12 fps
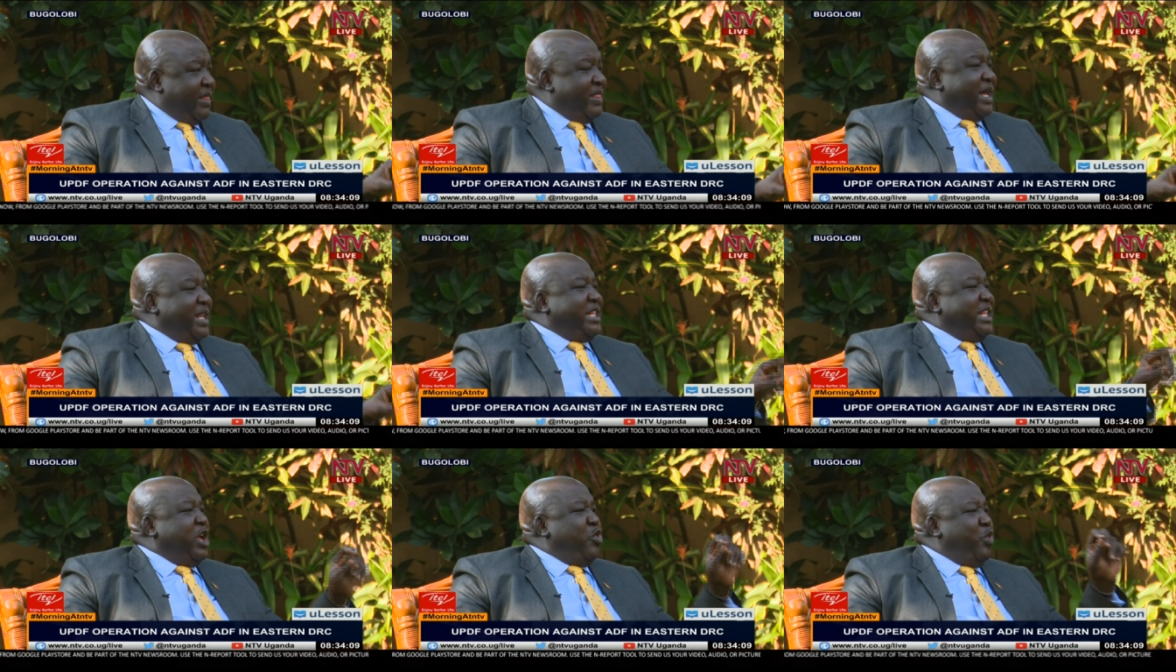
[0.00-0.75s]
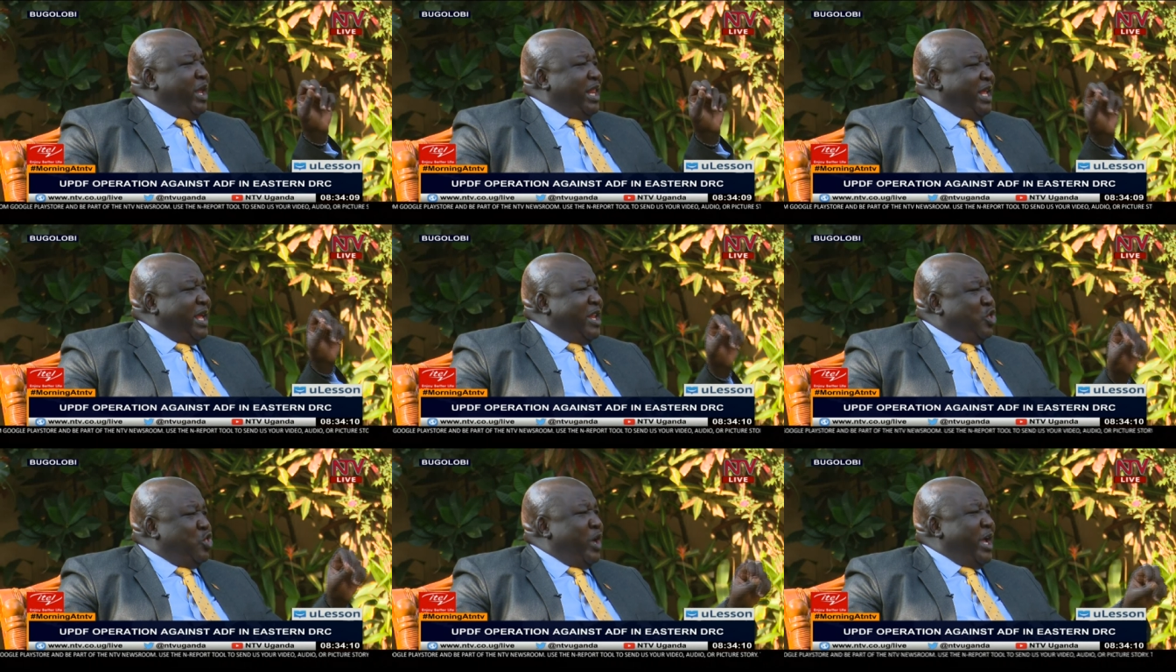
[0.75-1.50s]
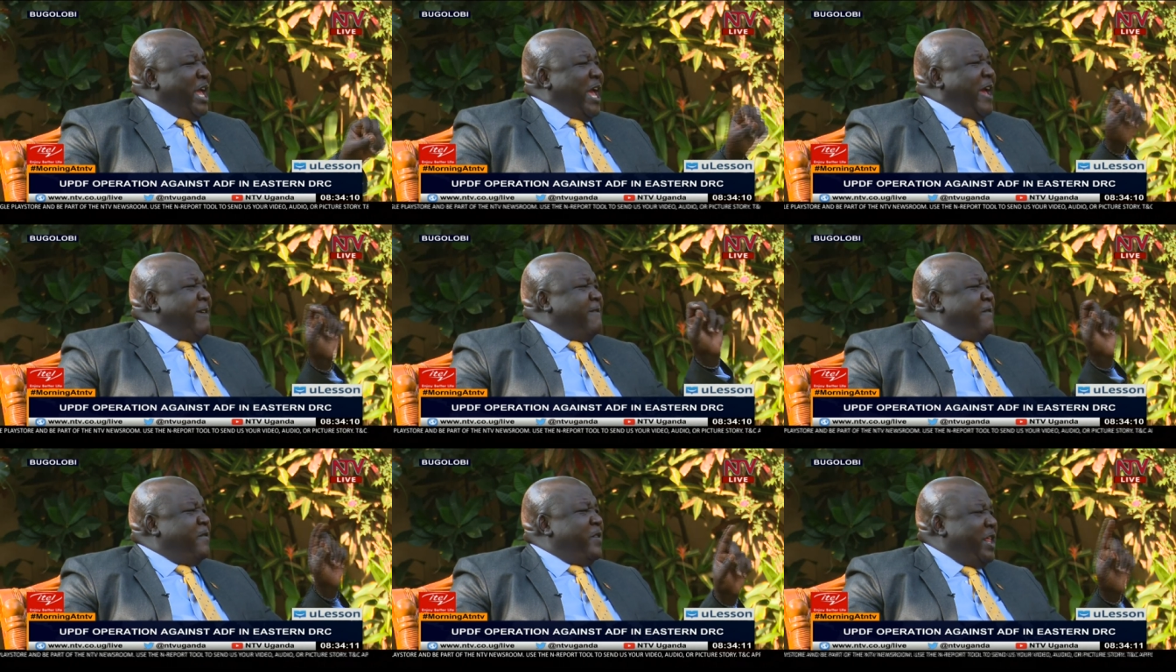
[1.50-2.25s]
that they will do
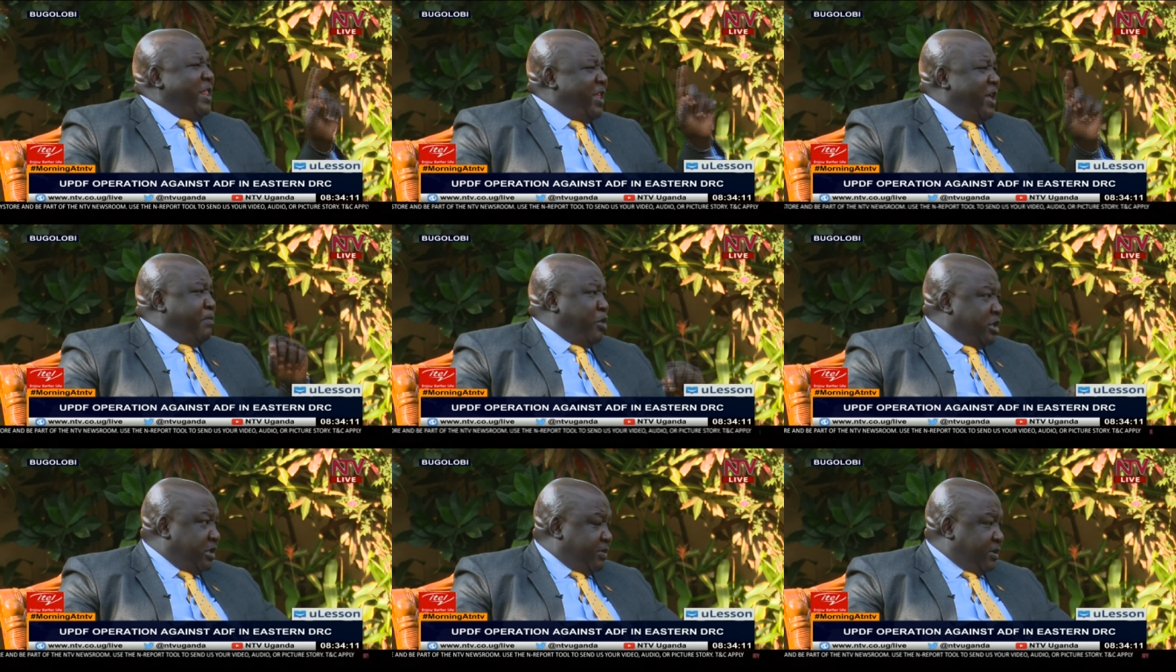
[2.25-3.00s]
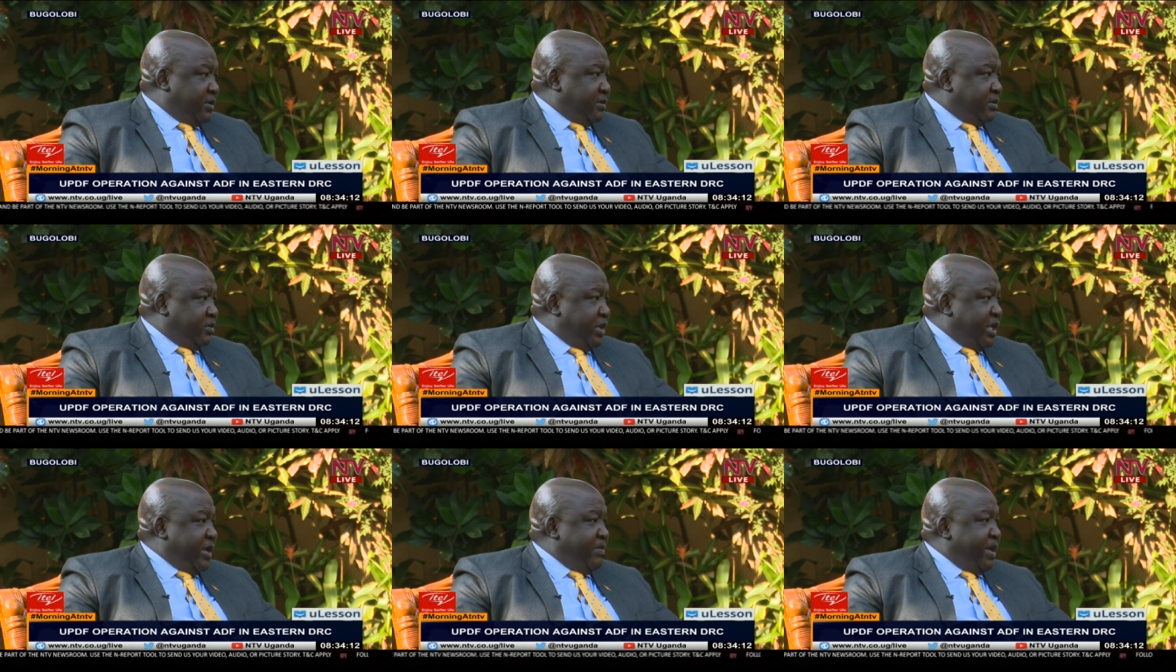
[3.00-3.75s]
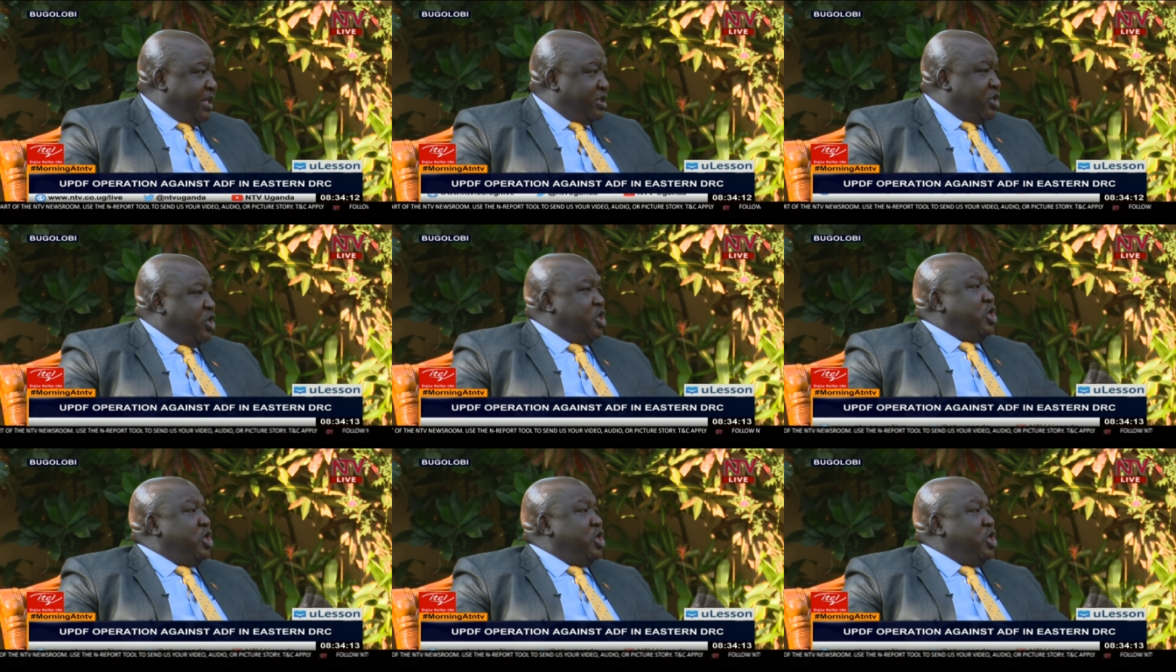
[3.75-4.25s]
everything possible within the means,